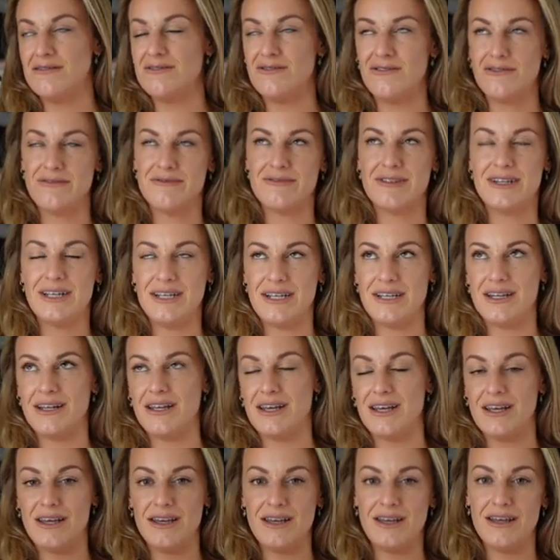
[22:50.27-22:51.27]
Not
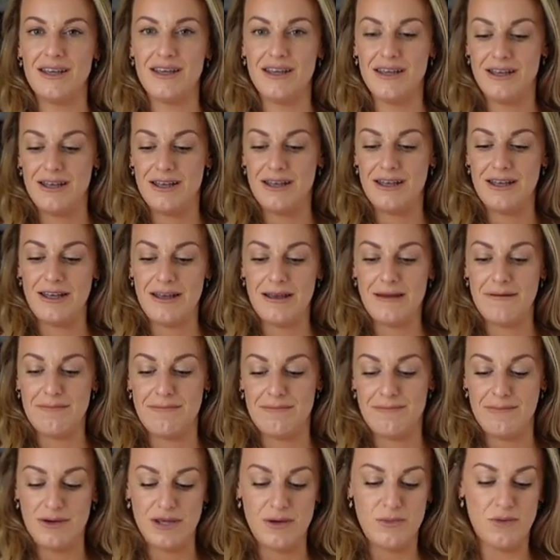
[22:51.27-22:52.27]
really,
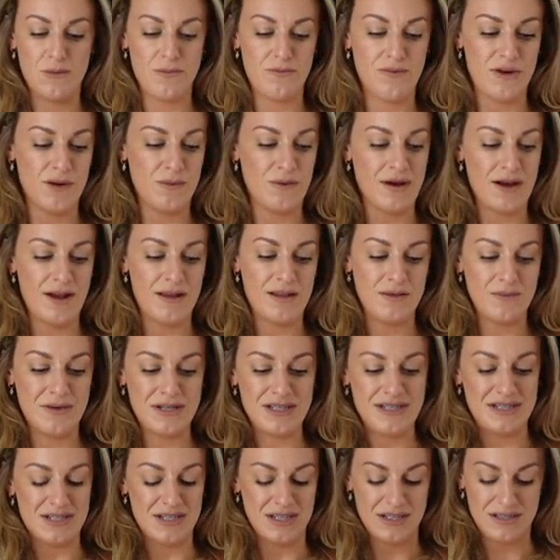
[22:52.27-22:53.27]
but you won't really wear it in the
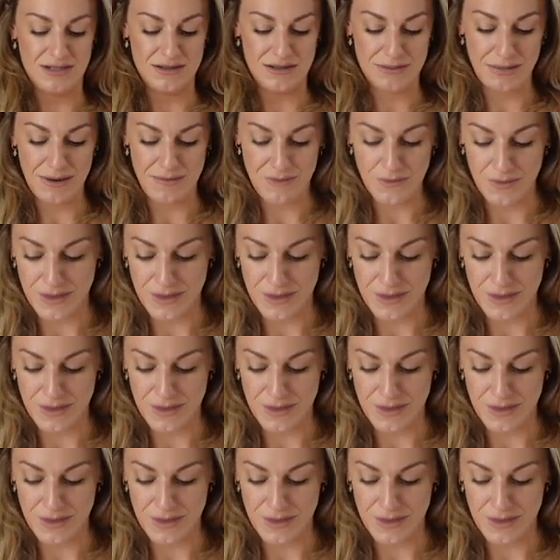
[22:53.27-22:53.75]
winter, so it's a bit of a